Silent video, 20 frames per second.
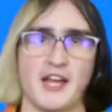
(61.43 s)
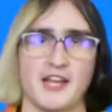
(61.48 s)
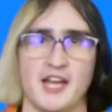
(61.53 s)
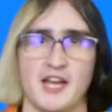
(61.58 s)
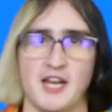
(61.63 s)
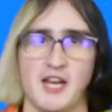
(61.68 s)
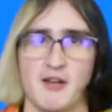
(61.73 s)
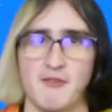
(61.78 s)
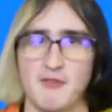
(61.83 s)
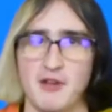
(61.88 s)

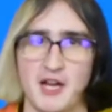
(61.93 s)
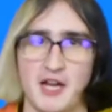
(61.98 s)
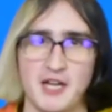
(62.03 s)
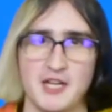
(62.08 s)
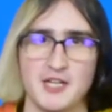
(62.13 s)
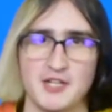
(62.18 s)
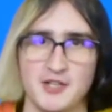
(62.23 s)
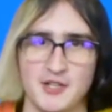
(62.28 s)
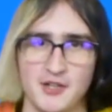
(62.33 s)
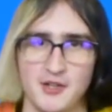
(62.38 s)
can't have
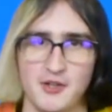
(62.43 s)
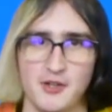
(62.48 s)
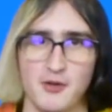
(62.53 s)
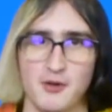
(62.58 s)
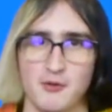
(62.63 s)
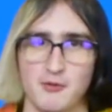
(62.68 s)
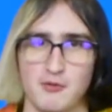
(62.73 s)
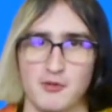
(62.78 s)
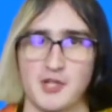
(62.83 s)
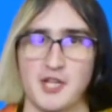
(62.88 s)
any
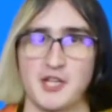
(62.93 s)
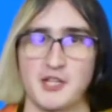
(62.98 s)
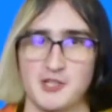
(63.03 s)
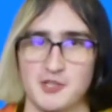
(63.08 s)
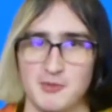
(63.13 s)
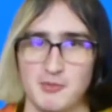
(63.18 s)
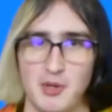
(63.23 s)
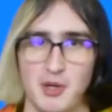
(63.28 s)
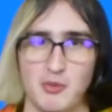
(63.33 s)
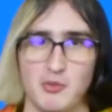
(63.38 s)

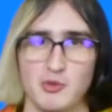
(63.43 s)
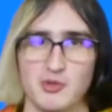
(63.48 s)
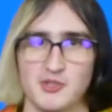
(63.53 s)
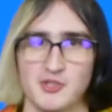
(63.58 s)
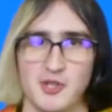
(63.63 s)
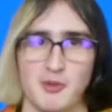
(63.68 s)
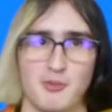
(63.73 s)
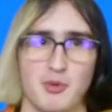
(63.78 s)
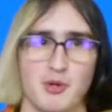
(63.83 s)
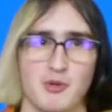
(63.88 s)
notification bubbles
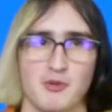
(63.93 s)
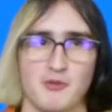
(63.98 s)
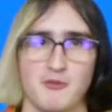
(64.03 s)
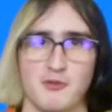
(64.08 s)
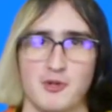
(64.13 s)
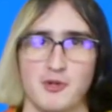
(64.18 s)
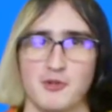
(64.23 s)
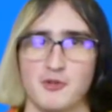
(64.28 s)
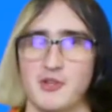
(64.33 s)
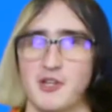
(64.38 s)
up on the
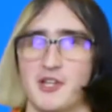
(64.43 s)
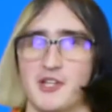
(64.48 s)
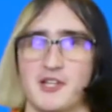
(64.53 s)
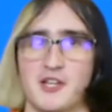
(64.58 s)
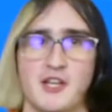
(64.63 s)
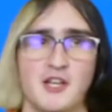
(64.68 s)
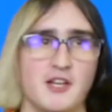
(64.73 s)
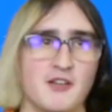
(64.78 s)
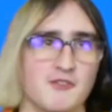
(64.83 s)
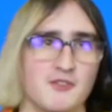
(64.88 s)
phone. Like,
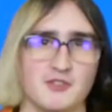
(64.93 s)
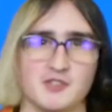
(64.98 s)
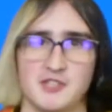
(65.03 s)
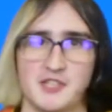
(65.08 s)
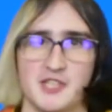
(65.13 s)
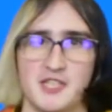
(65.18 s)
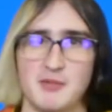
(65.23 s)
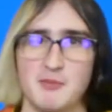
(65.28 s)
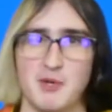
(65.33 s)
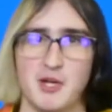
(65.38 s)
there's
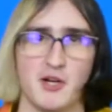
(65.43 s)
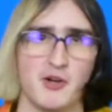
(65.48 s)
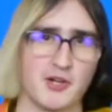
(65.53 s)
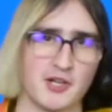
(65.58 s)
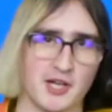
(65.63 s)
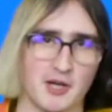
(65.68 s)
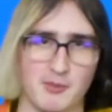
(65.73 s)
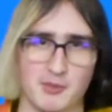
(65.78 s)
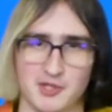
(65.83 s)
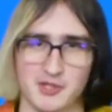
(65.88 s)
an email, I
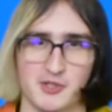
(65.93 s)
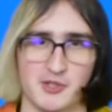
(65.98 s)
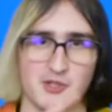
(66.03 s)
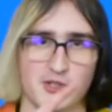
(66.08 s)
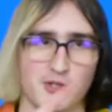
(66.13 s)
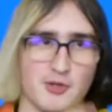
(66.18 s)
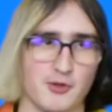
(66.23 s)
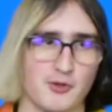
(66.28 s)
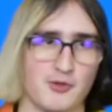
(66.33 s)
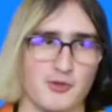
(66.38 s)
gotta make sure to
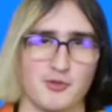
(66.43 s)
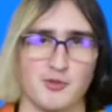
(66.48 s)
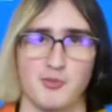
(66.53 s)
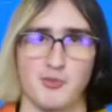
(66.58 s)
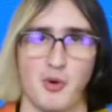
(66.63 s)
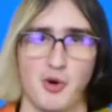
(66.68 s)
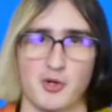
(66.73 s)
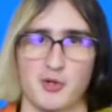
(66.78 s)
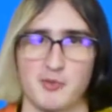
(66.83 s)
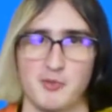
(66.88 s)
go through and
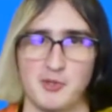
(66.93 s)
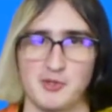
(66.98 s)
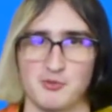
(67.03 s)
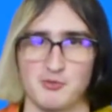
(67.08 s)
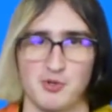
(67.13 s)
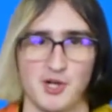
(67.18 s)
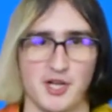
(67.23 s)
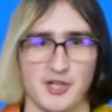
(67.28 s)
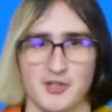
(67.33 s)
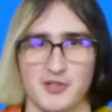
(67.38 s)
mark them as
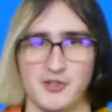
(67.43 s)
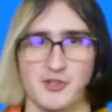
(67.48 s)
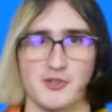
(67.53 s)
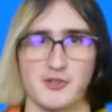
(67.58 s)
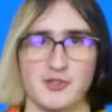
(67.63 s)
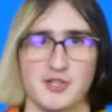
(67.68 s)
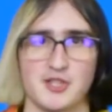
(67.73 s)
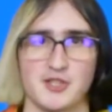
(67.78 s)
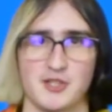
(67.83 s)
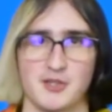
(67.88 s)
read or
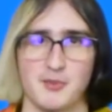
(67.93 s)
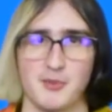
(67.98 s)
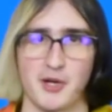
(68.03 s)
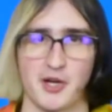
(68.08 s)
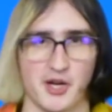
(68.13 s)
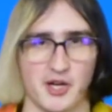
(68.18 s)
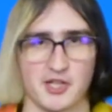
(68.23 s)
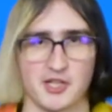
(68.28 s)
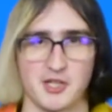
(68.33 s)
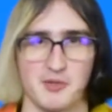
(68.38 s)
delete them. I
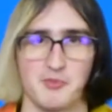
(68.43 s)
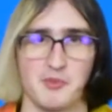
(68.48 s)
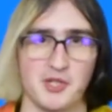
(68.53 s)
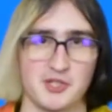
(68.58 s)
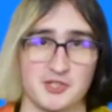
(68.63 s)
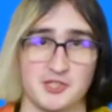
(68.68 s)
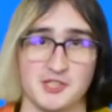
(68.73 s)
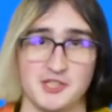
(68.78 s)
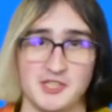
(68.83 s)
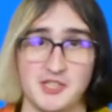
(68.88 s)
gotta keep that
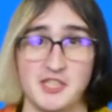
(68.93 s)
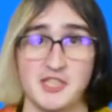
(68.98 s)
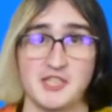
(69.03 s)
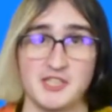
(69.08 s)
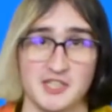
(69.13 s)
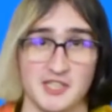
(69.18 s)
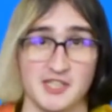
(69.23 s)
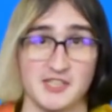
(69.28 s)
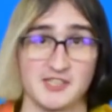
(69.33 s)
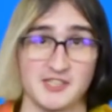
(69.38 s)
shit neat
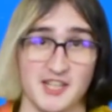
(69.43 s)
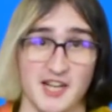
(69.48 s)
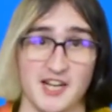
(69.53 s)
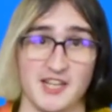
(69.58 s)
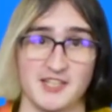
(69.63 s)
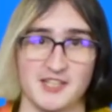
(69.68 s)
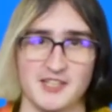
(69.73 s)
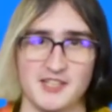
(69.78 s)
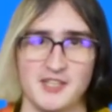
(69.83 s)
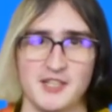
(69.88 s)
and
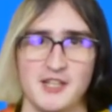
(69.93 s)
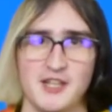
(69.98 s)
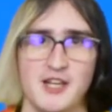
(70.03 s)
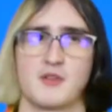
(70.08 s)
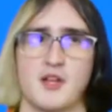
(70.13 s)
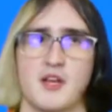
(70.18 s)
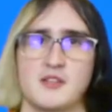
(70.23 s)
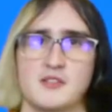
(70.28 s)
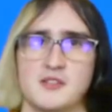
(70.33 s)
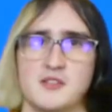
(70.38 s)
tidy.
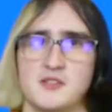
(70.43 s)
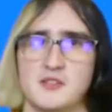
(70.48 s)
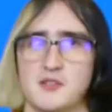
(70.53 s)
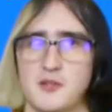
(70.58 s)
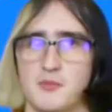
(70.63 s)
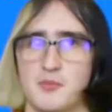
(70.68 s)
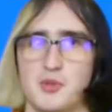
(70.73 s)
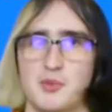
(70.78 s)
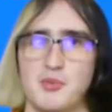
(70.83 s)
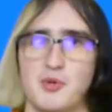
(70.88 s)
I've seen
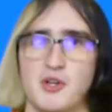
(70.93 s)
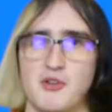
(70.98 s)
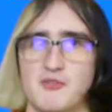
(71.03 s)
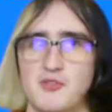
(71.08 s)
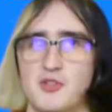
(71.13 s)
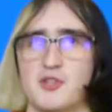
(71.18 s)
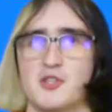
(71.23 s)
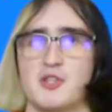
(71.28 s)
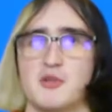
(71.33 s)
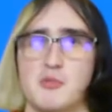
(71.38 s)
some people have
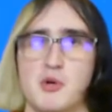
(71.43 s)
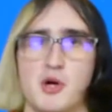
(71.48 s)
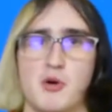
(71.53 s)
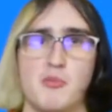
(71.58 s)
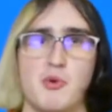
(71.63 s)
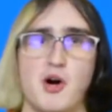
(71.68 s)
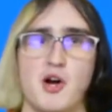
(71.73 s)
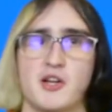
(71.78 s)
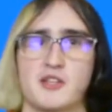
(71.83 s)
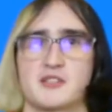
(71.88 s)
their email
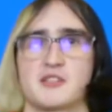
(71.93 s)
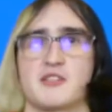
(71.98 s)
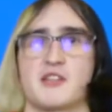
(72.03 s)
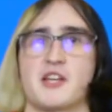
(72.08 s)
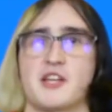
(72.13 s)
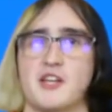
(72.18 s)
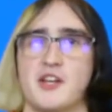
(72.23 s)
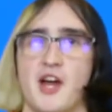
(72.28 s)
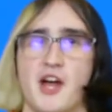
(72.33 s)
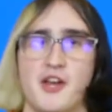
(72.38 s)
box at
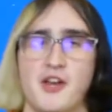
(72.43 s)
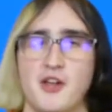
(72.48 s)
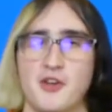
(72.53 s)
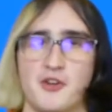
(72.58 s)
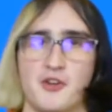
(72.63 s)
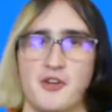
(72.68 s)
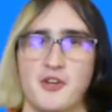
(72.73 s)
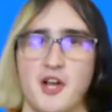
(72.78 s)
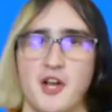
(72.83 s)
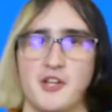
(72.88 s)
like
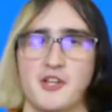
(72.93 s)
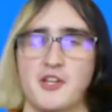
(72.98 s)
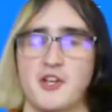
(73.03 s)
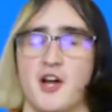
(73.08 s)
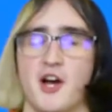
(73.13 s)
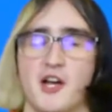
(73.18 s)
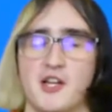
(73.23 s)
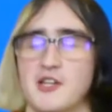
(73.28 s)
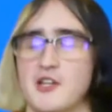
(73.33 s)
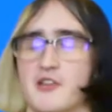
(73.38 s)

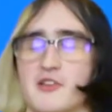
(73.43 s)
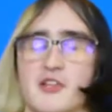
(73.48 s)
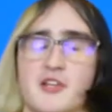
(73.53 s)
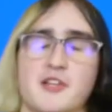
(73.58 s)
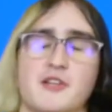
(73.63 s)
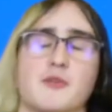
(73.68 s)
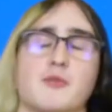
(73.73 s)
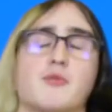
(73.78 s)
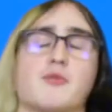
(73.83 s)
999, and I'm like,